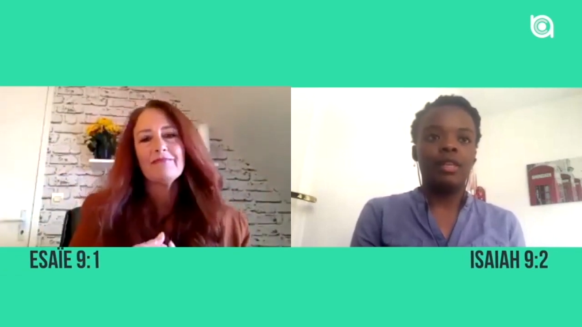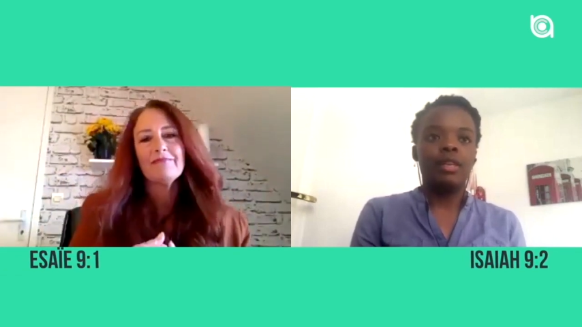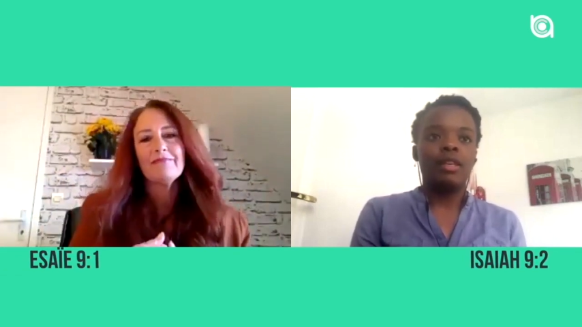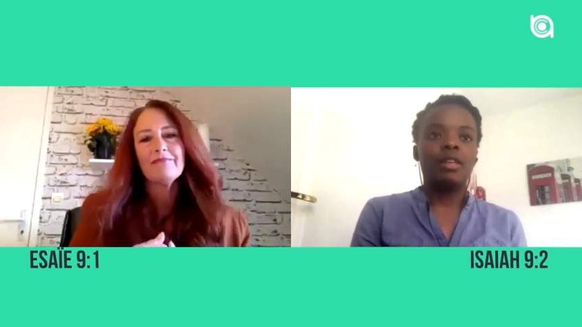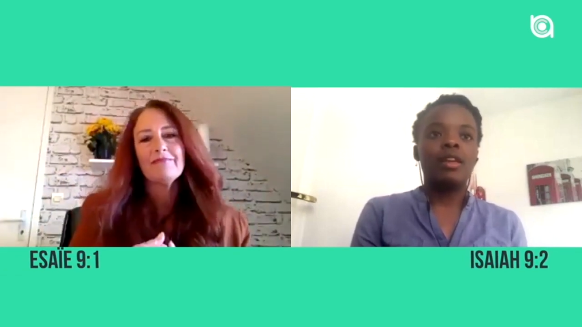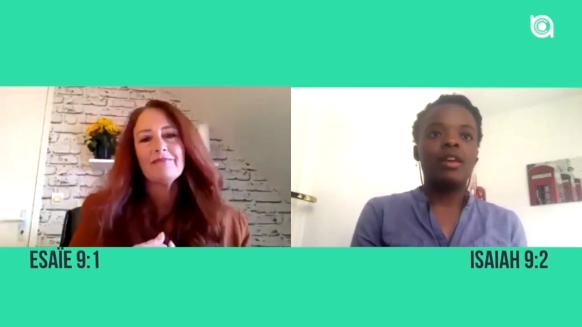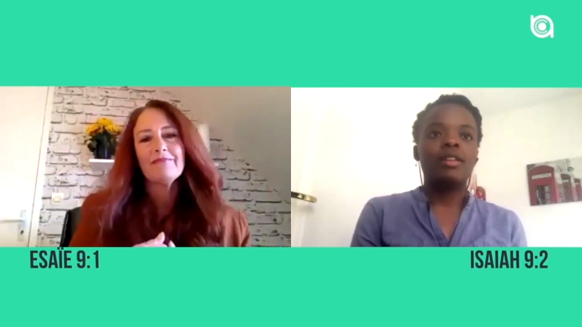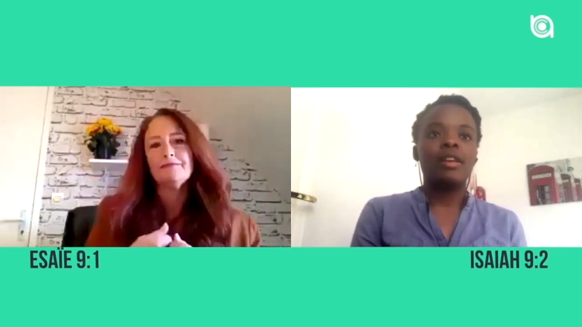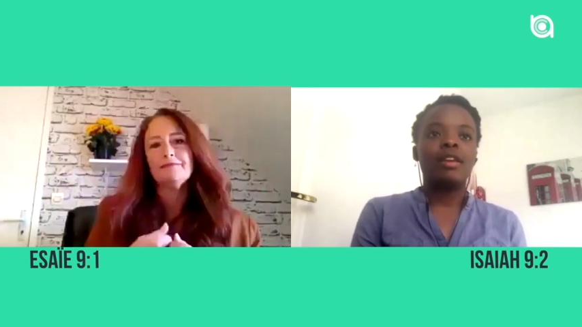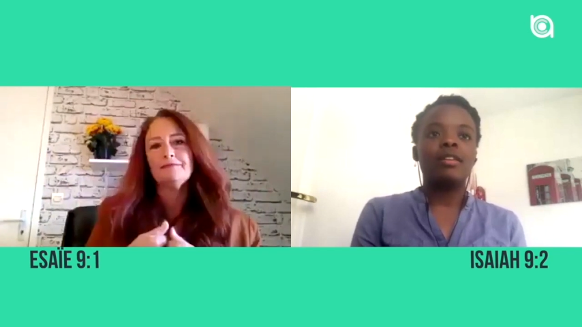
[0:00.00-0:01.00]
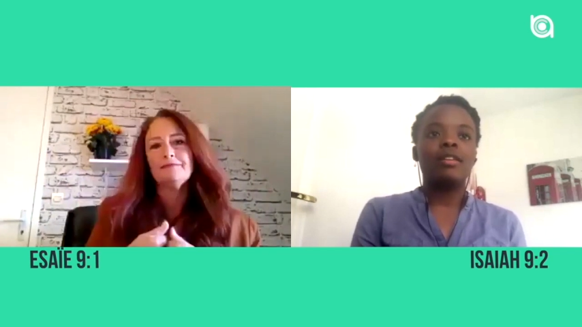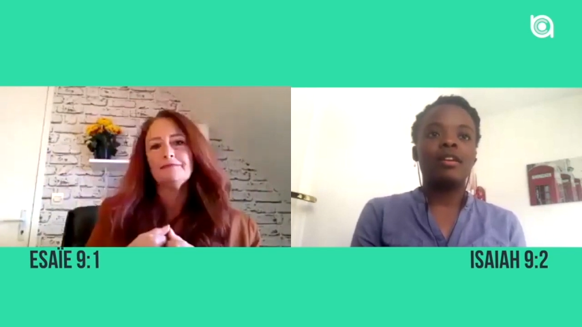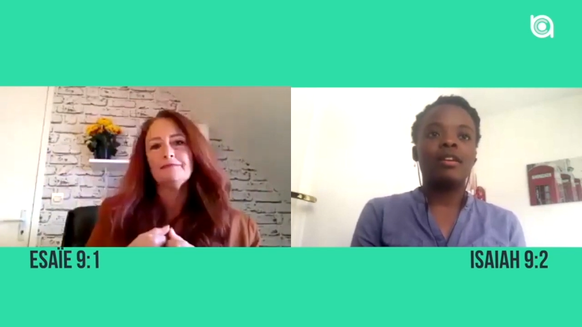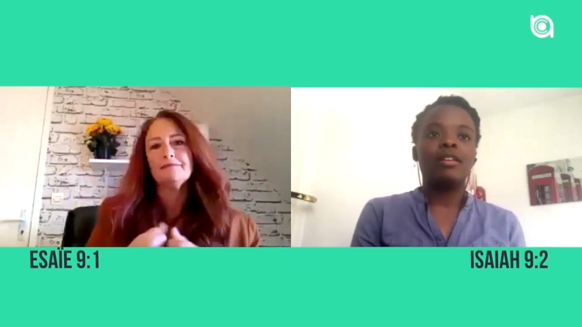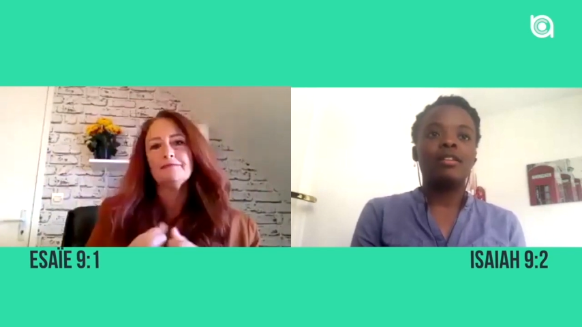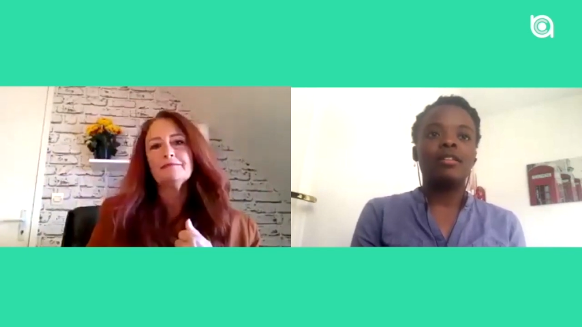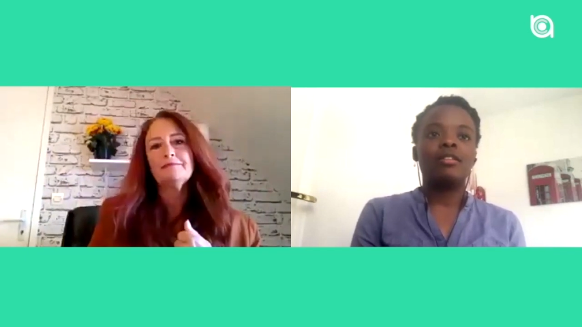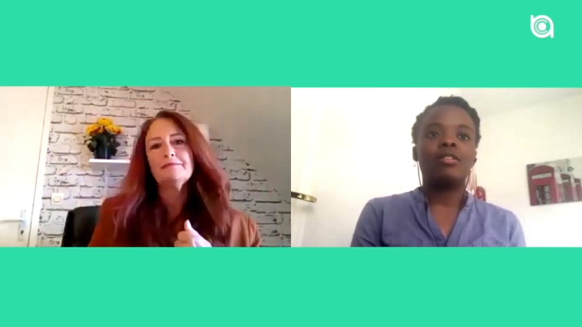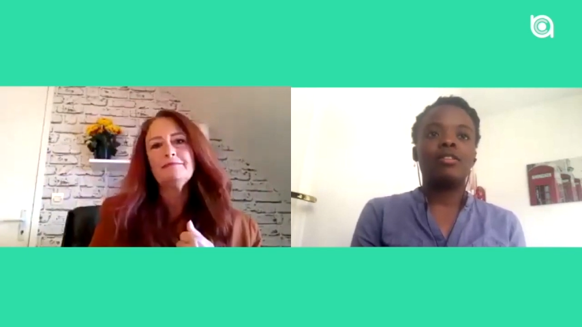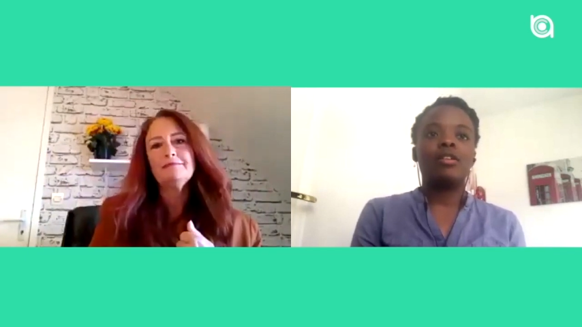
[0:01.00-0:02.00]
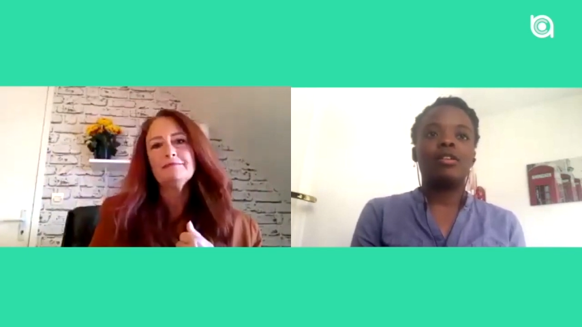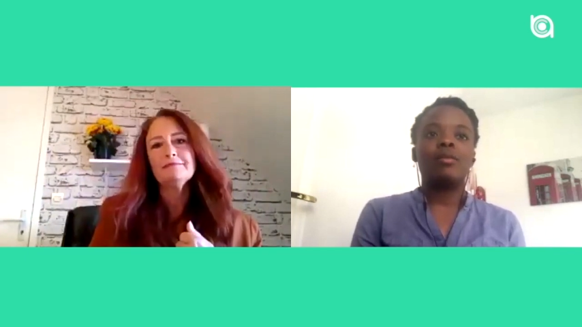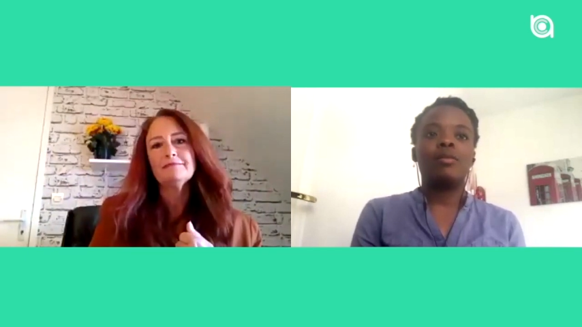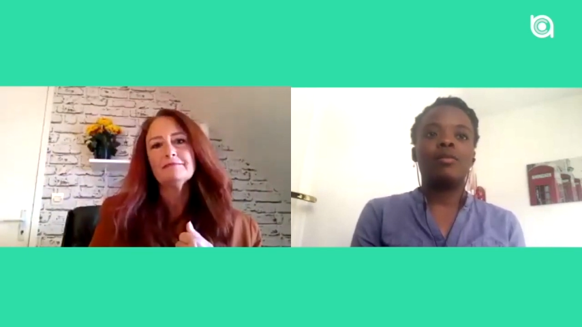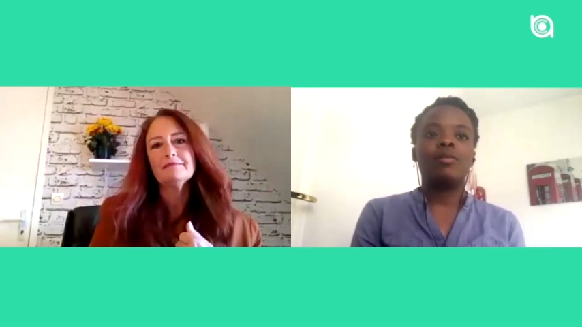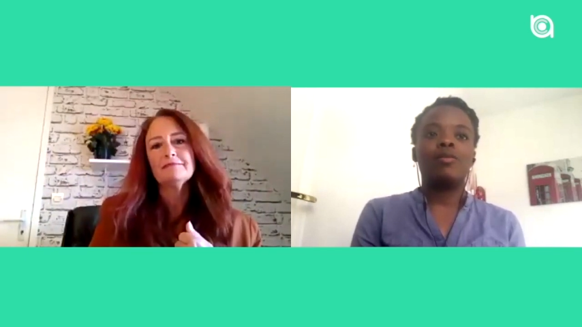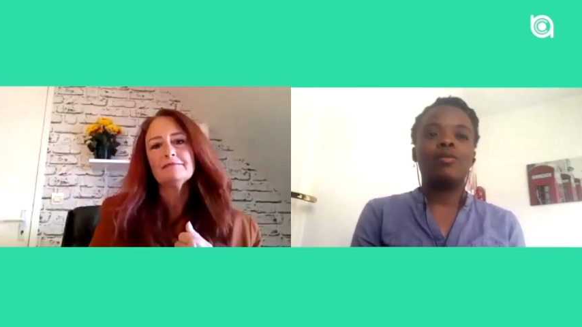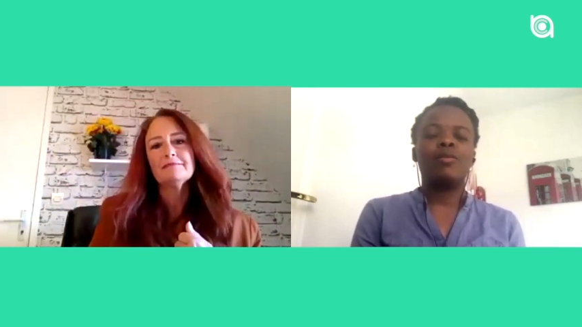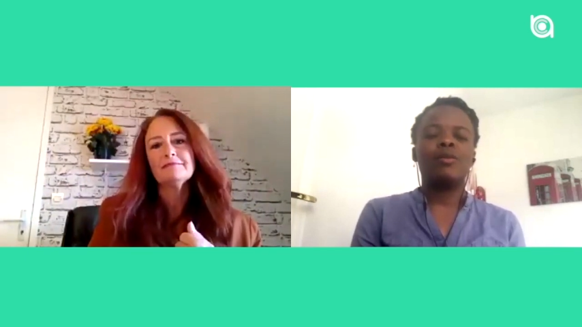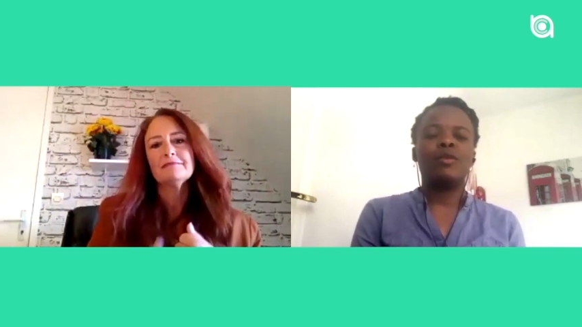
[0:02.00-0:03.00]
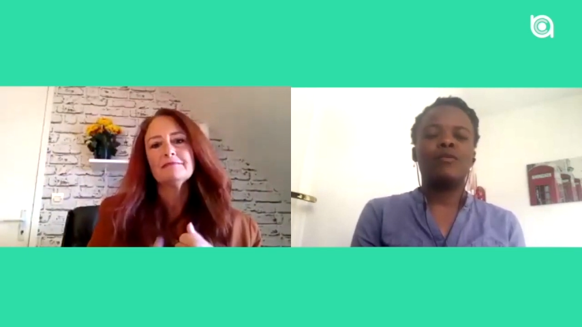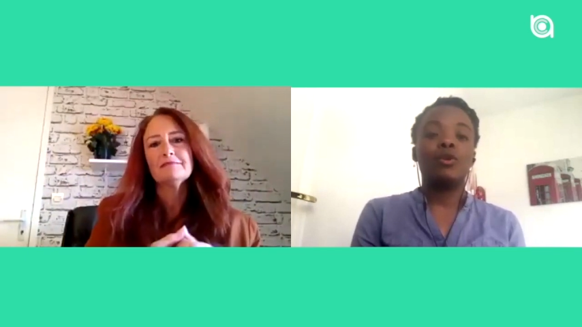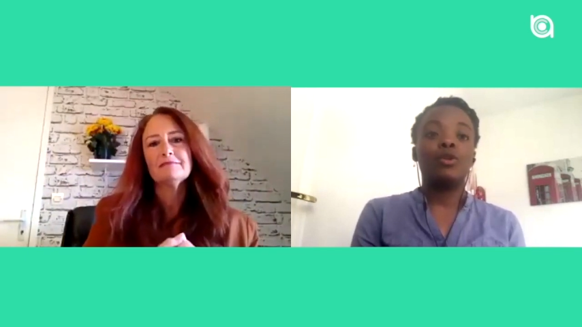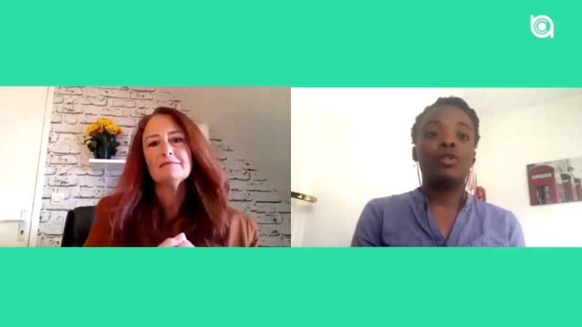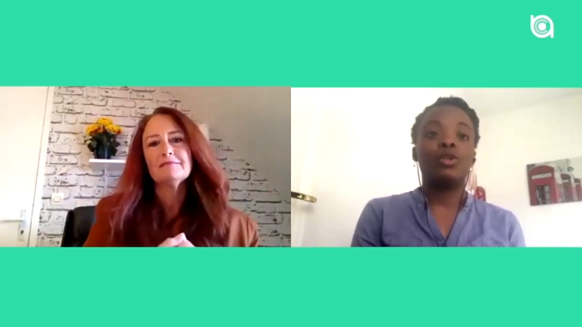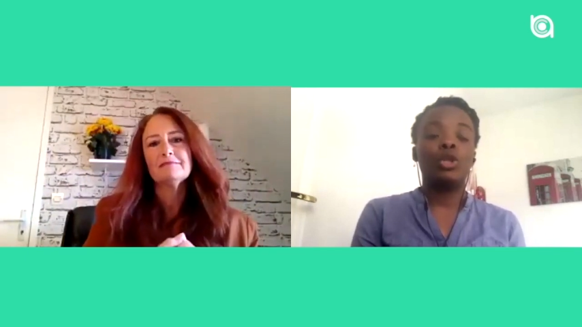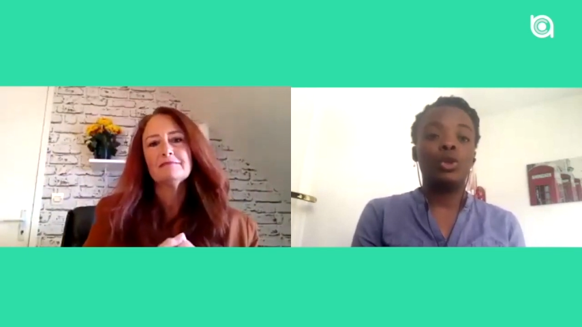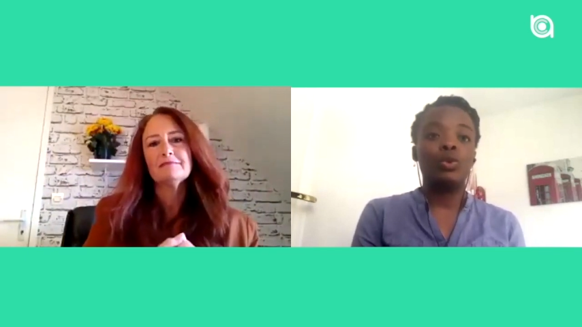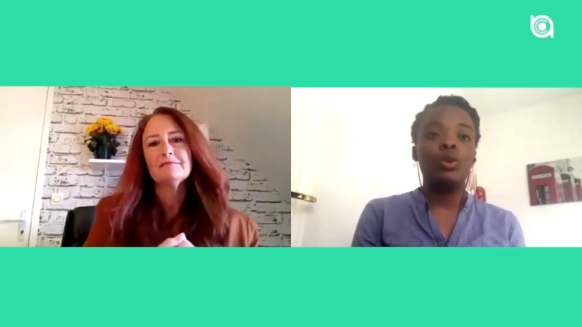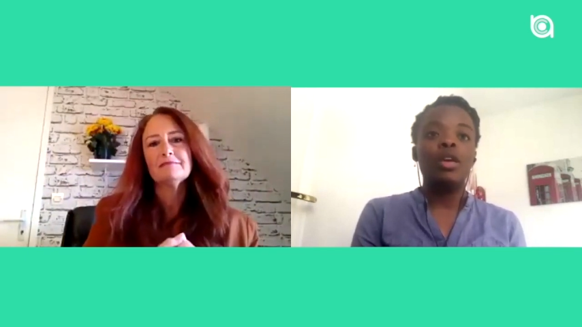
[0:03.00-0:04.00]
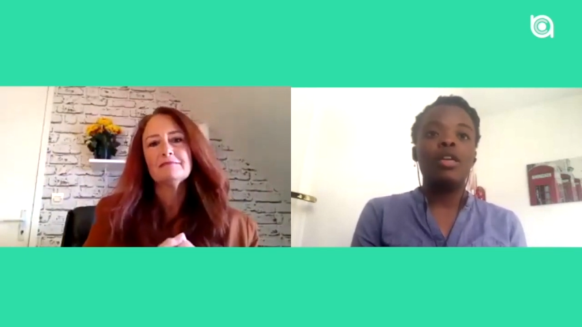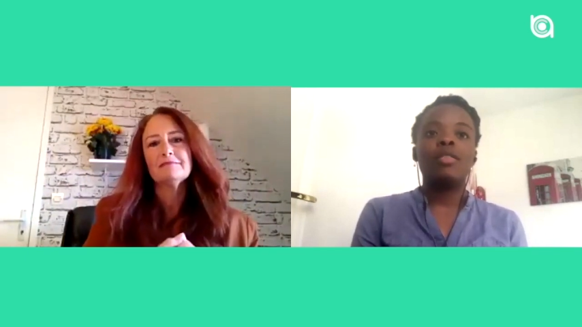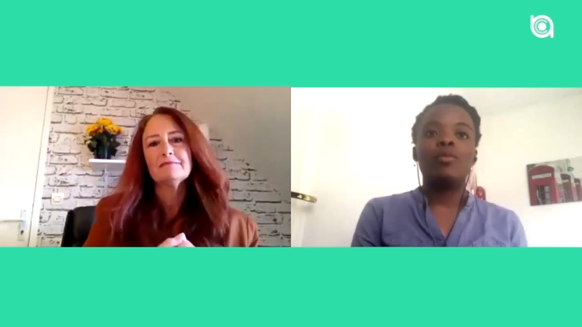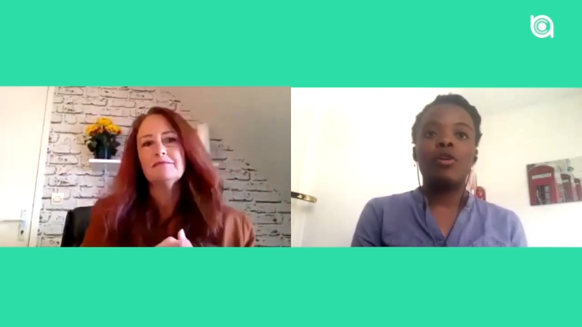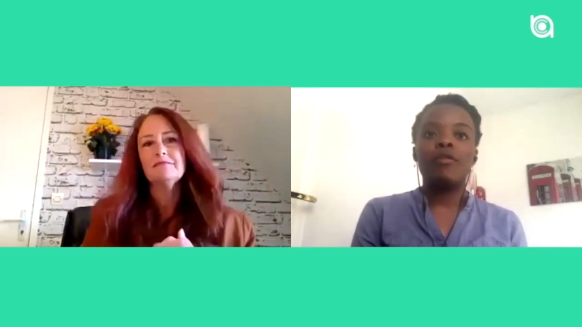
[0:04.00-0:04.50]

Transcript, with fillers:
Speaker 1: In Isaiah nine, um, verse two, the prophet